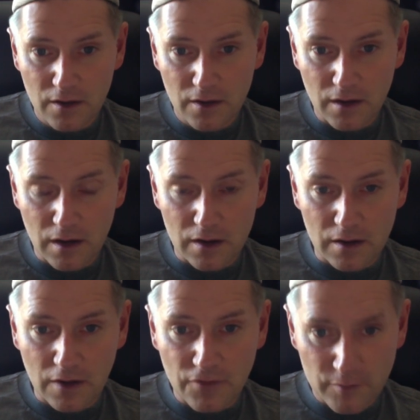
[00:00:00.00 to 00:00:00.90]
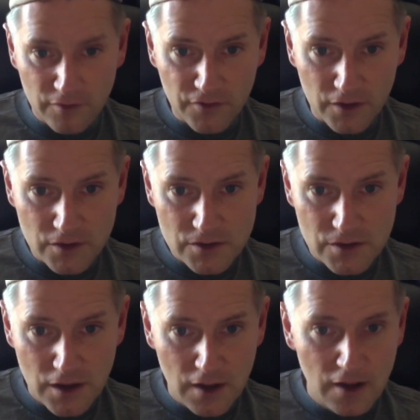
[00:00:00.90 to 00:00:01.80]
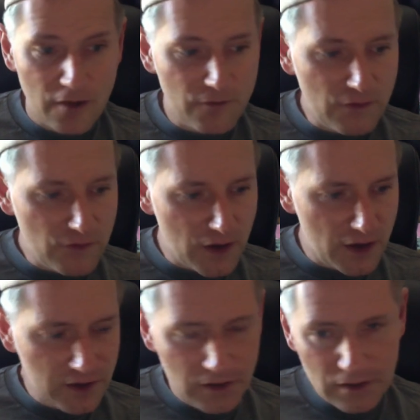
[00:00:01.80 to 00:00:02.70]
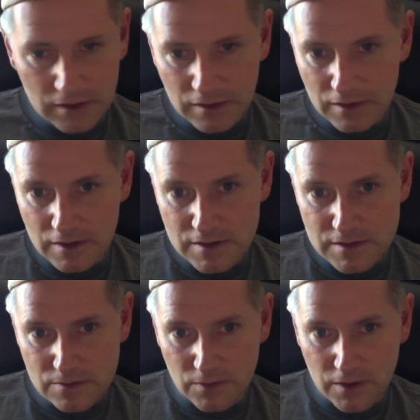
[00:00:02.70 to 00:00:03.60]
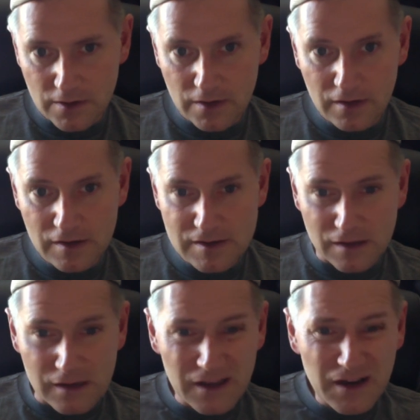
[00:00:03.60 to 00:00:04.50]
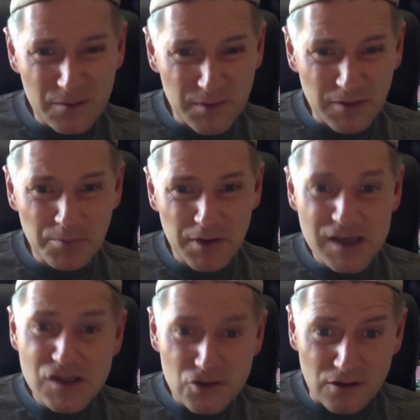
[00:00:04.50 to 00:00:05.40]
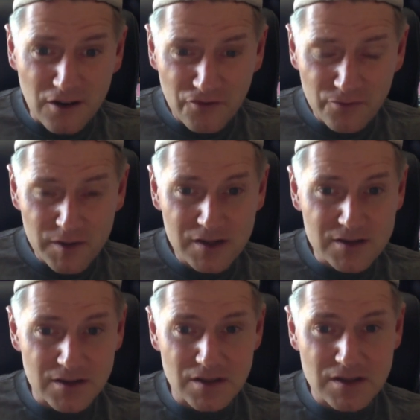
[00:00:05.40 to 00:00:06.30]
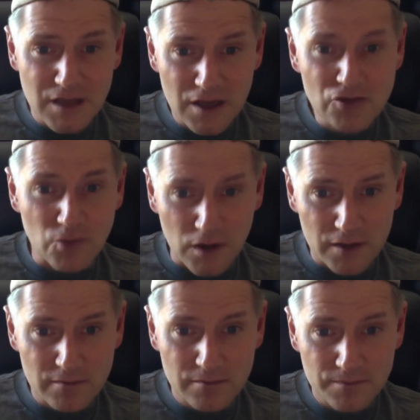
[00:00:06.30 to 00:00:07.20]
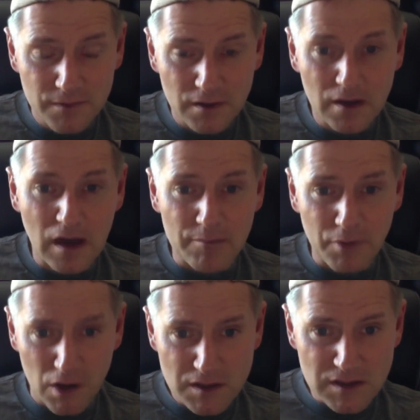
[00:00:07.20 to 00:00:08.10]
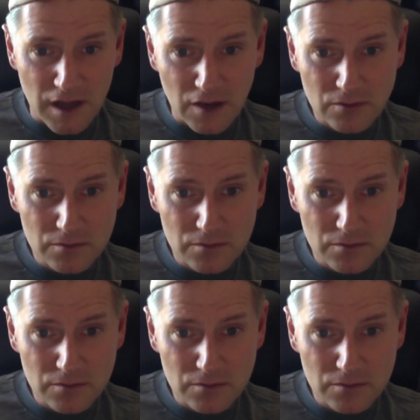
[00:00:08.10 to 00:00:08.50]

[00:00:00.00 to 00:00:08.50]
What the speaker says: the finish. Viviani is what? He's a little bit pissed off because of the stage one. He got boxed out,